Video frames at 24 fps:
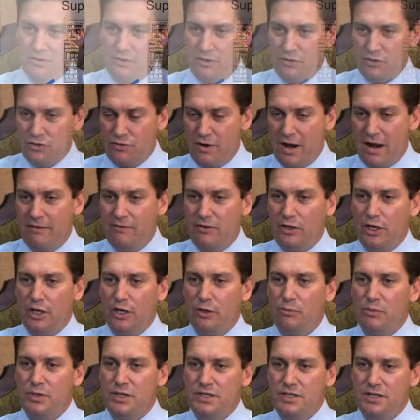they're traveling
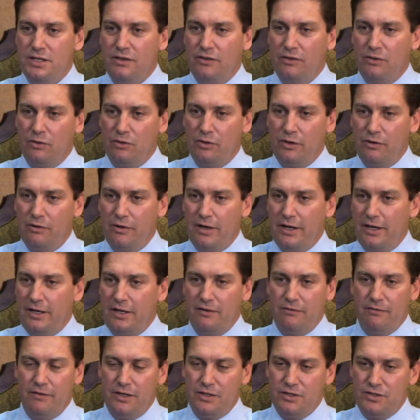on business or they're at a
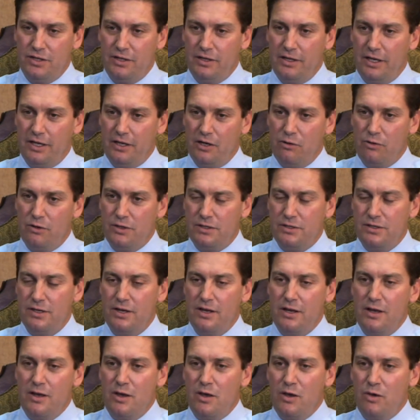convention, they can always
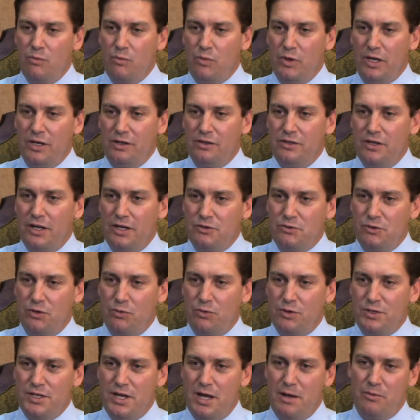be in touch with
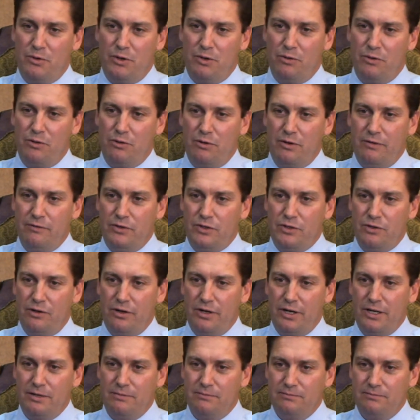what's happening with their inventory.